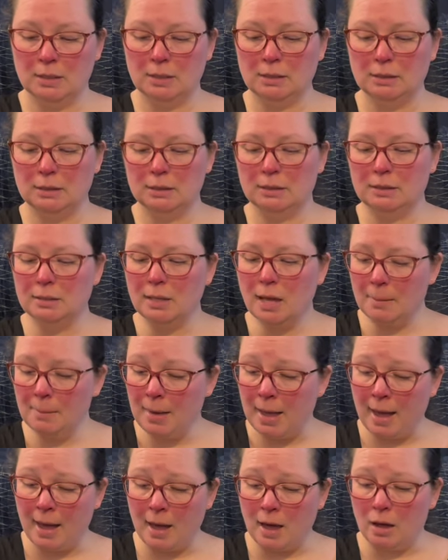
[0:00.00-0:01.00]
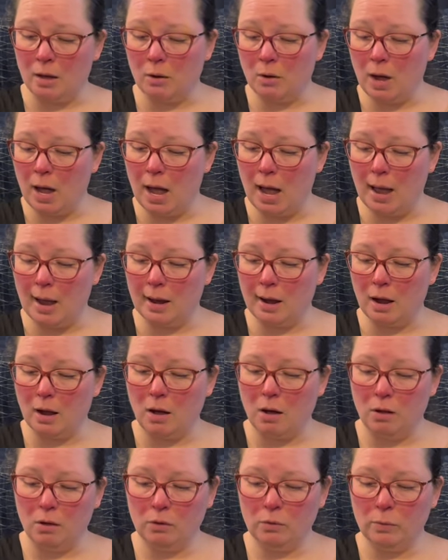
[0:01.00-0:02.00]
Somehow, I
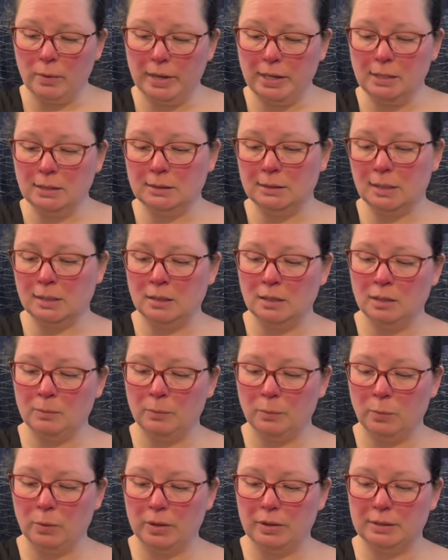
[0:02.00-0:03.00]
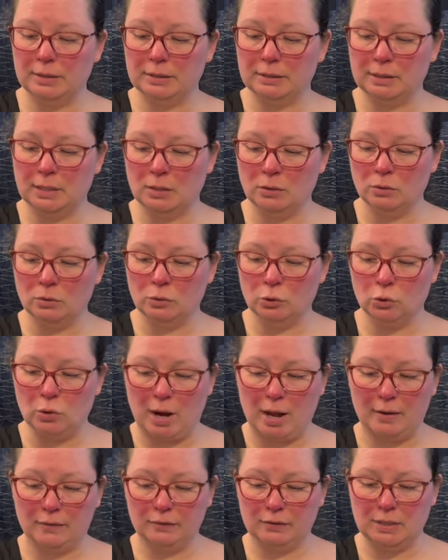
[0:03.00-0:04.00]
always end up with single
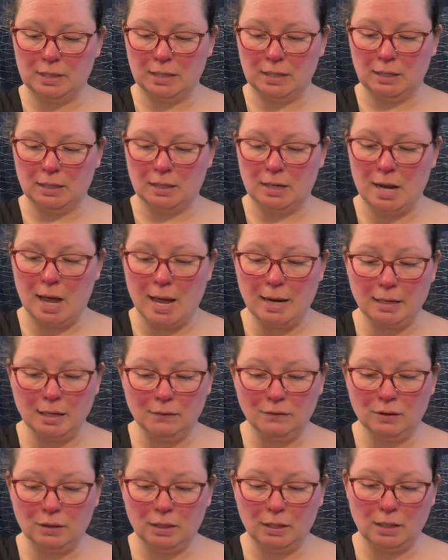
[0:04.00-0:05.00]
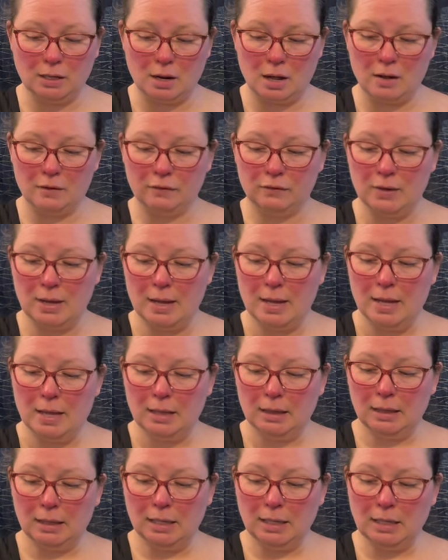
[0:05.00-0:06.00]
drafting not evenly enough,
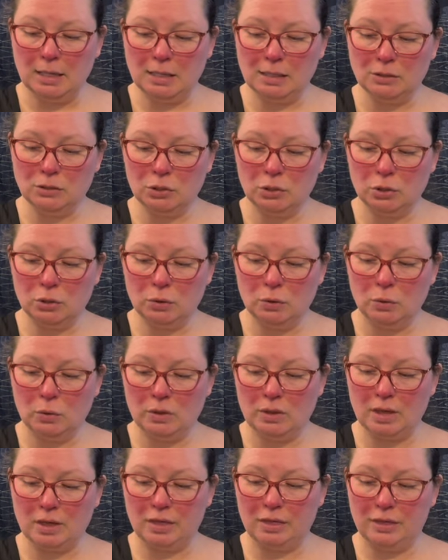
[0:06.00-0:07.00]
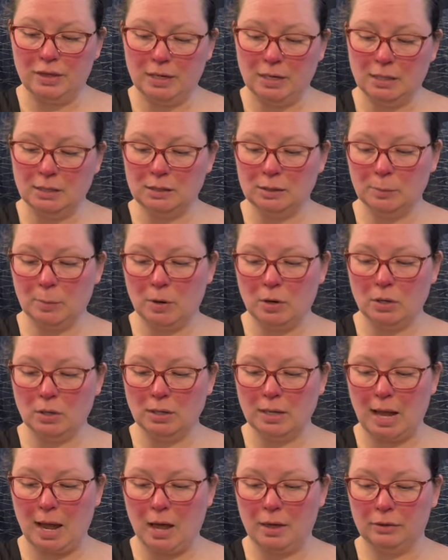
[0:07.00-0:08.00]
leading to the thinnest part
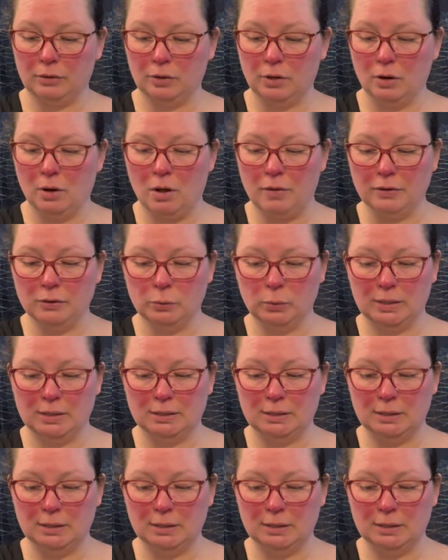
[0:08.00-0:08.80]
gathering all the twist and